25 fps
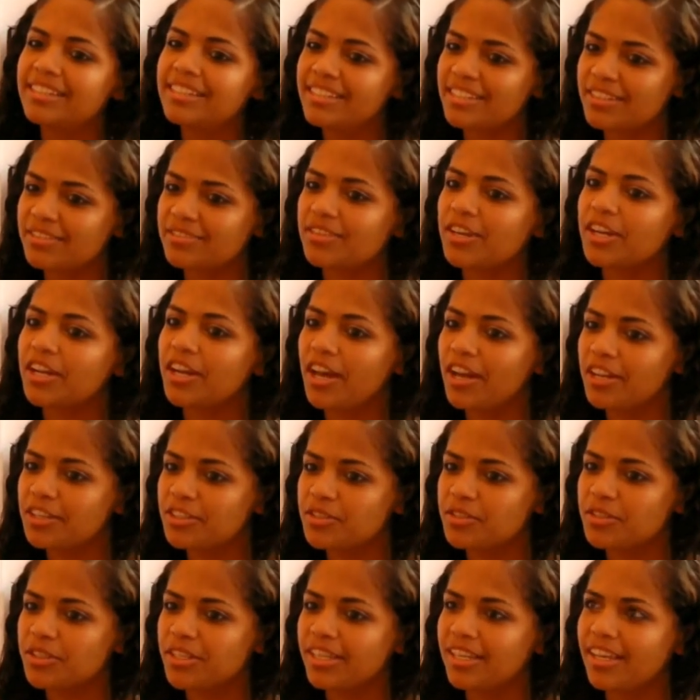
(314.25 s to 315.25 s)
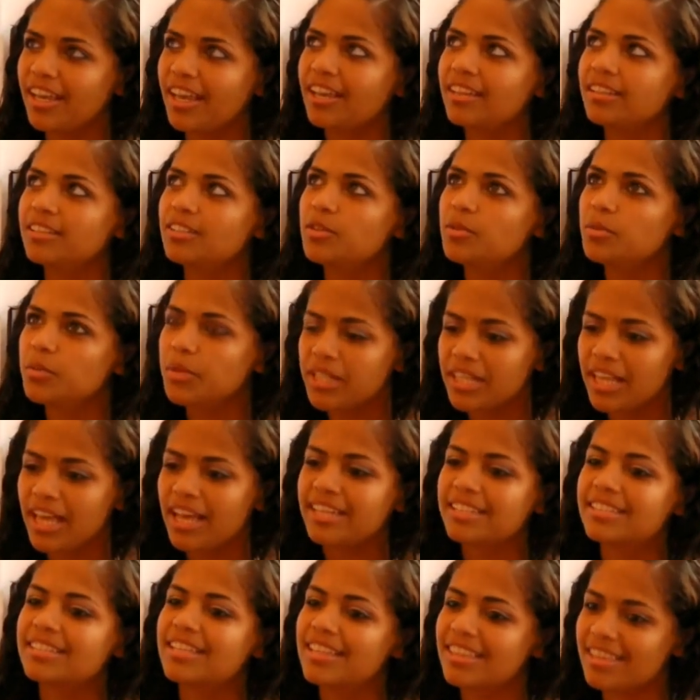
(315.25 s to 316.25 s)
in a different country and you
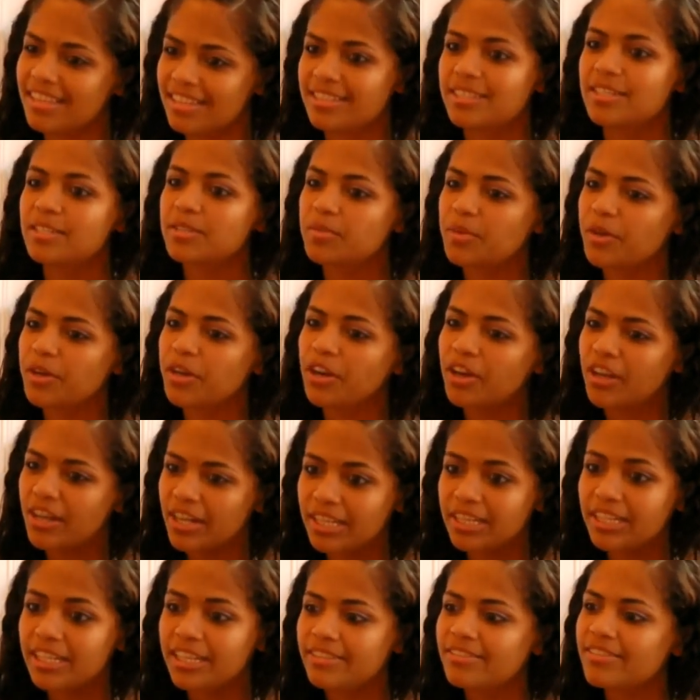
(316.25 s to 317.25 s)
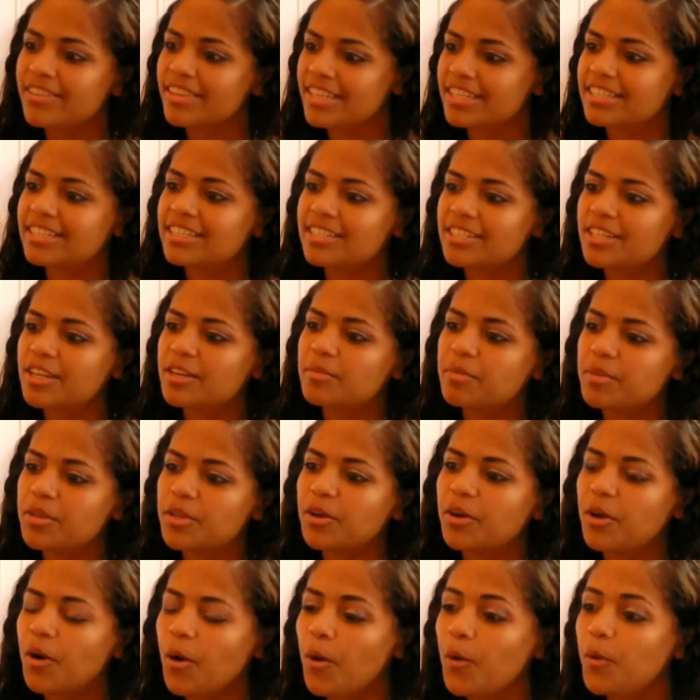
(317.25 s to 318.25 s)
realize that this is where you're gonna live and this is gonna be
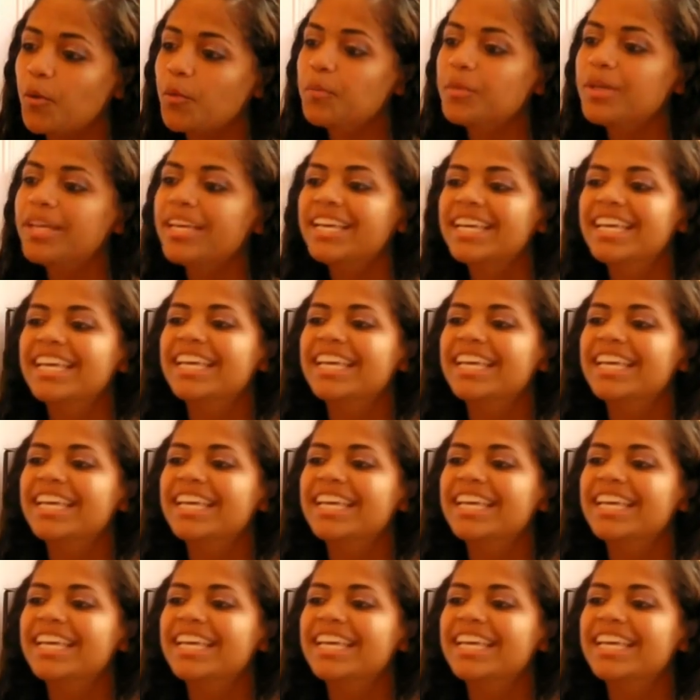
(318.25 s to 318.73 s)
your home.